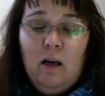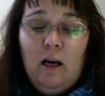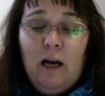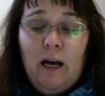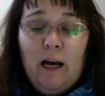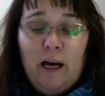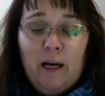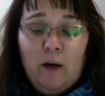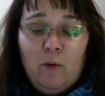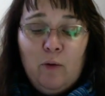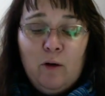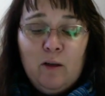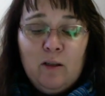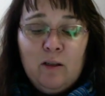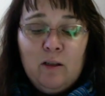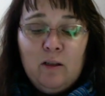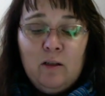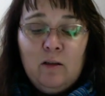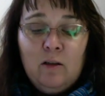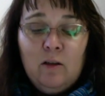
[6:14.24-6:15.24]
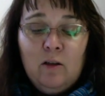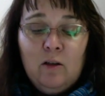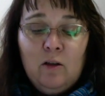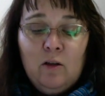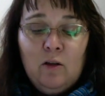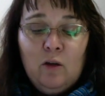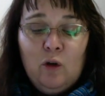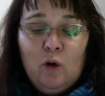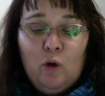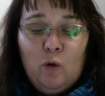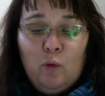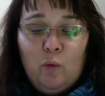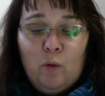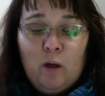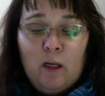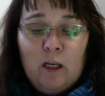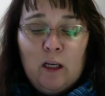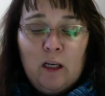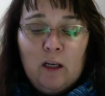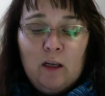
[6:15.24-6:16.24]
Hiawassee
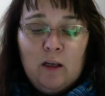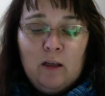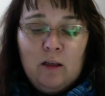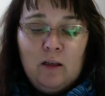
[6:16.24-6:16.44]
Creek